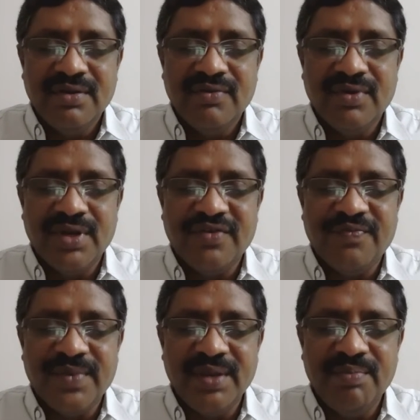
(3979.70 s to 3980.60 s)
one
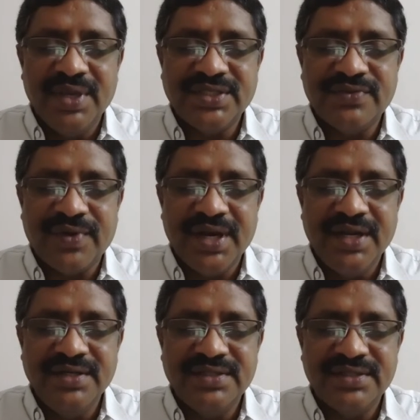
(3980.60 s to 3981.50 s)
of my best
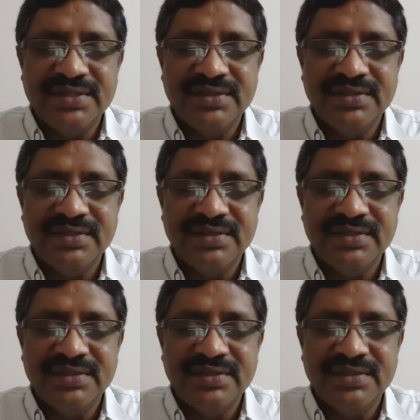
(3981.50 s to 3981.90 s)
friends